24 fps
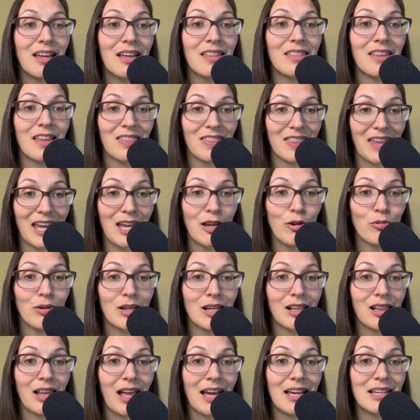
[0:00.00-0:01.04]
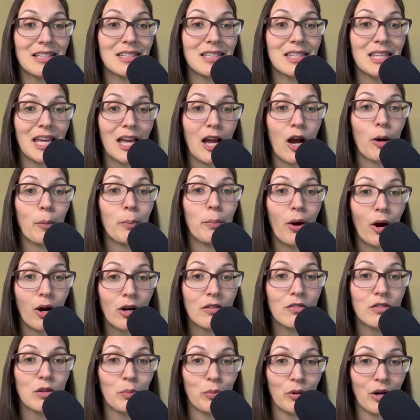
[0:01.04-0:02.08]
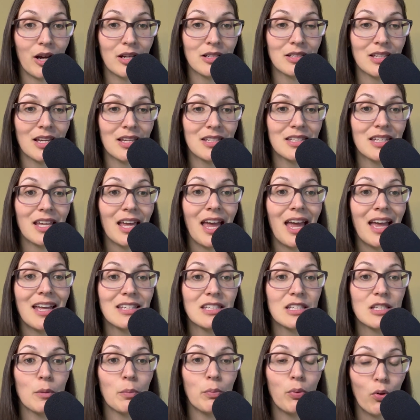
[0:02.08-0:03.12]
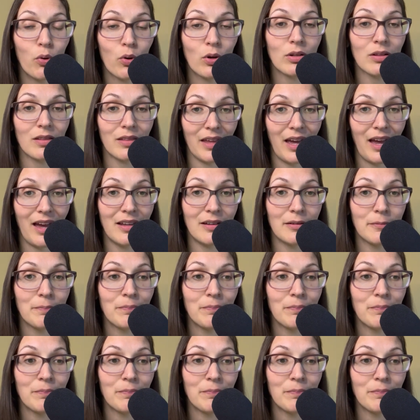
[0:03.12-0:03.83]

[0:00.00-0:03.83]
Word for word: that they realize they are part of the process and support that.